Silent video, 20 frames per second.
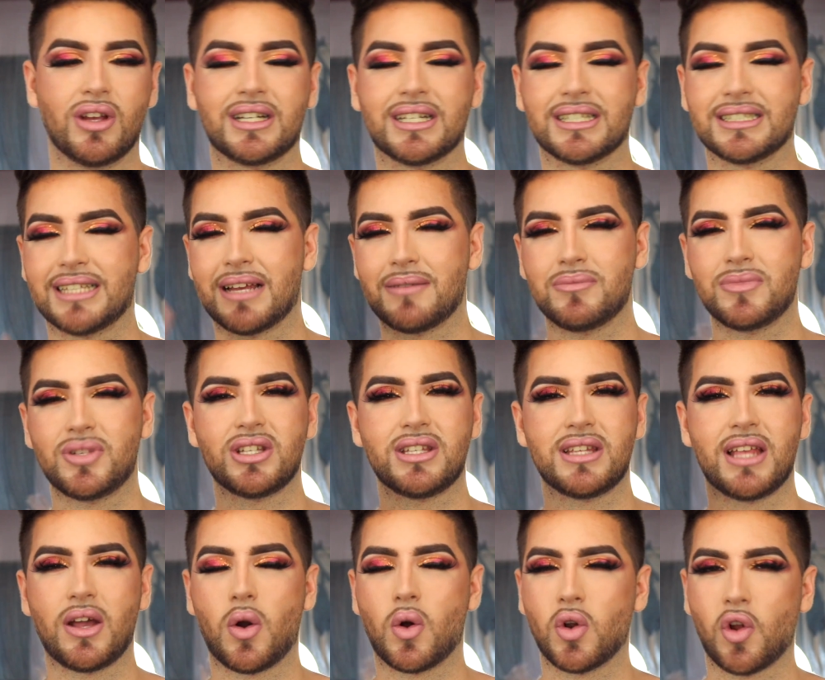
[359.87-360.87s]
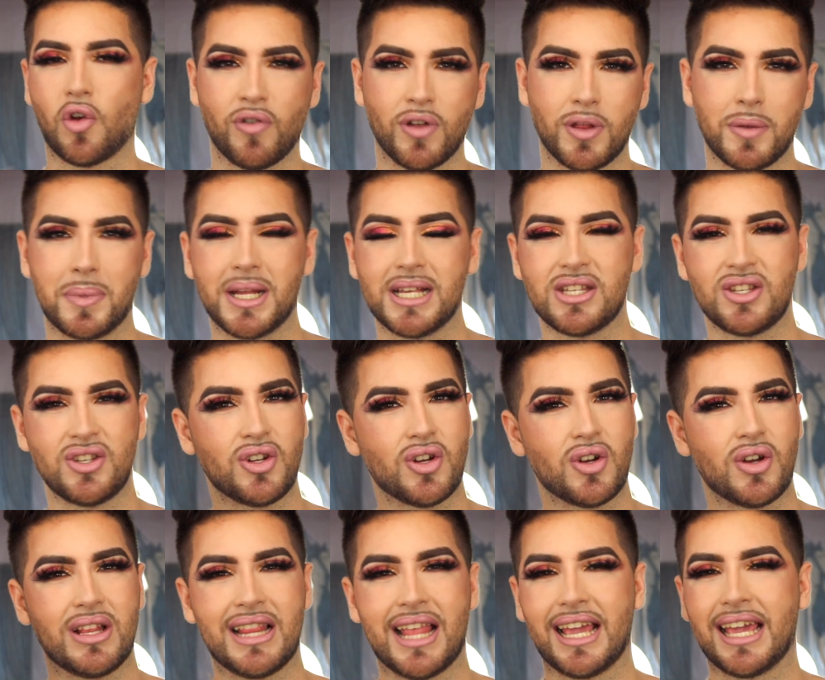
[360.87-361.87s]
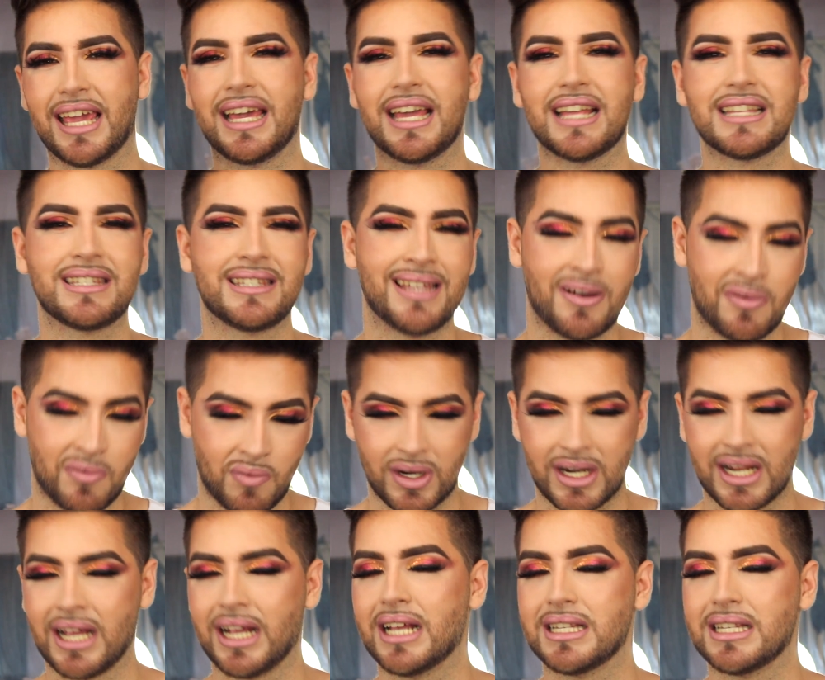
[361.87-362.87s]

Cause I'm just like all over the place, you know, like it gets done when it